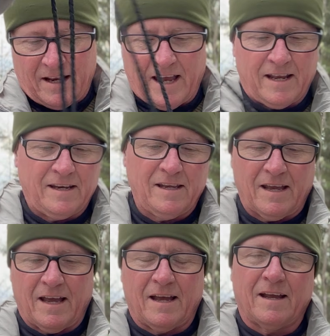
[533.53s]
handy,
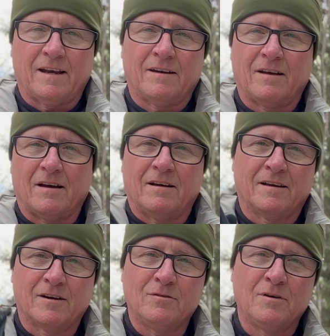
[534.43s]
and
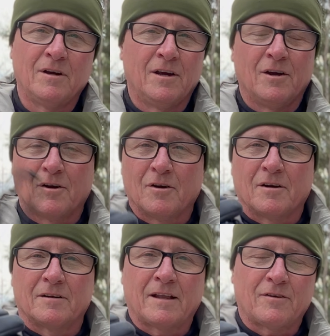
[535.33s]
you know,
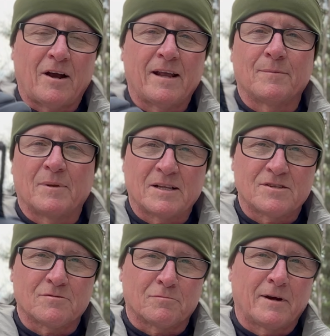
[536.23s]
another item
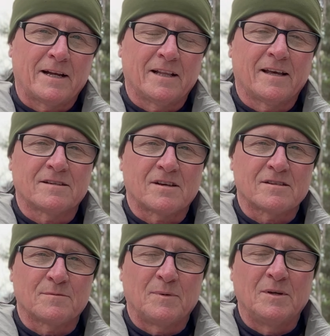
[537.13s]
that's readily
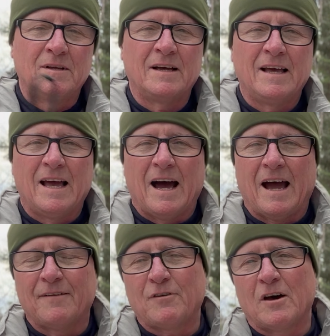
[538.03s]
accessible.
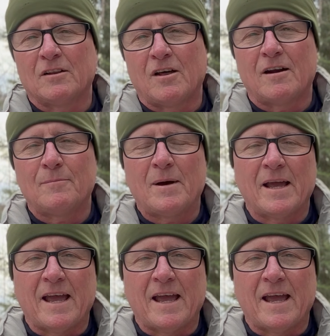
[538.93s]
I've got a lot of my